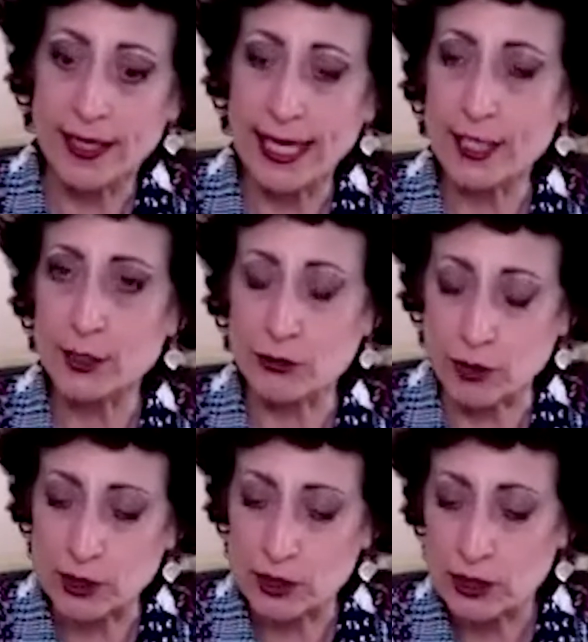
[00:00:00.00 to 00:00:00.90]

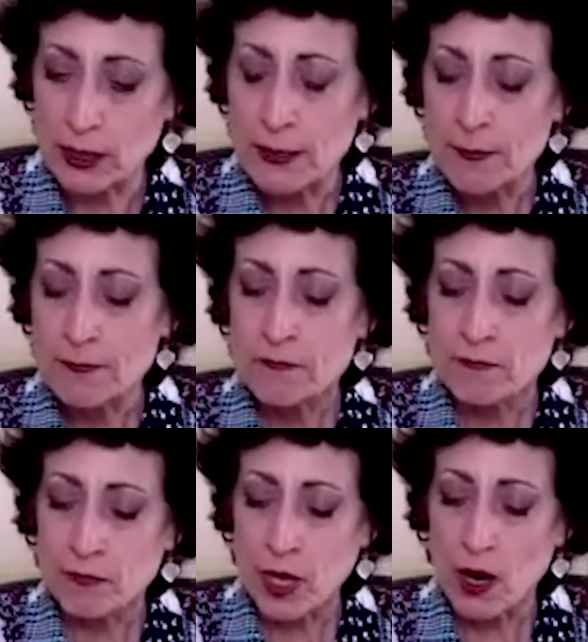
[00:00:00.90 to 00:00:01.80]
interest
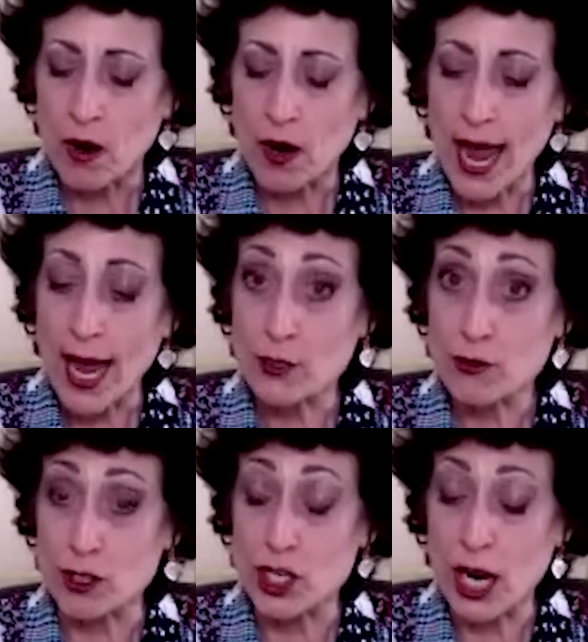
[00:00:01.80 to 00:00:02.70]
or
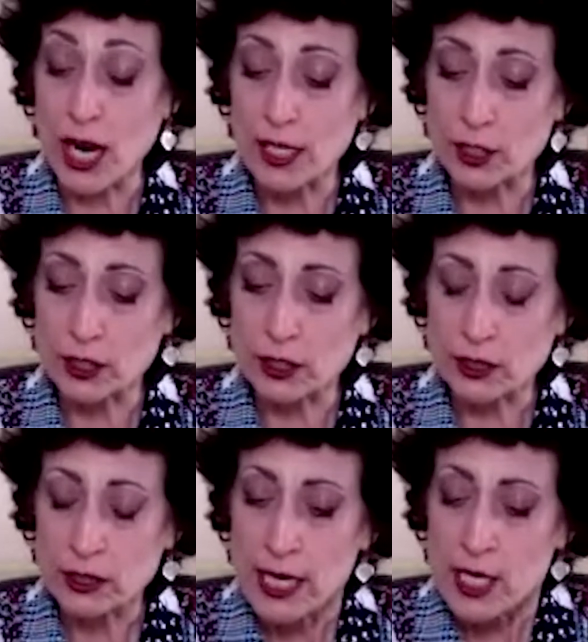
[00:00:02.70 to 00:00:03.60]
extra charges.